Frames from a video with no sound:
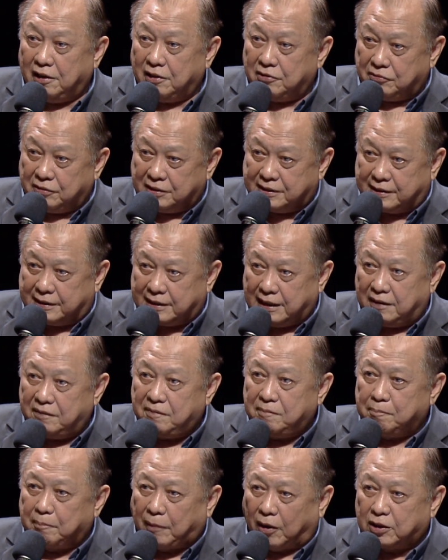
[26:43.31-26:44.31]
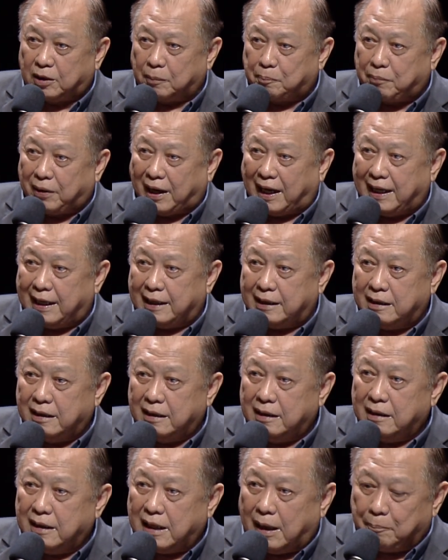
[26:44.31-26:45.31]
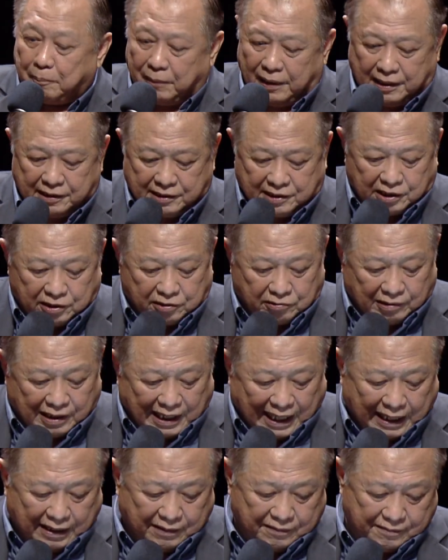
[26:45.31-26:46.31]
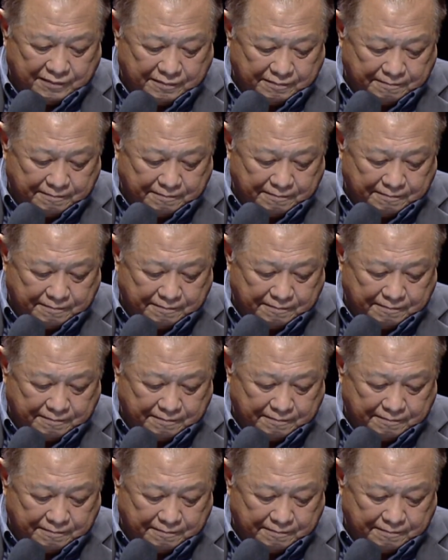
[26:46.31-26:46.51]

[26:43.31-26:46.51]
receive, multiply it, and minister to life.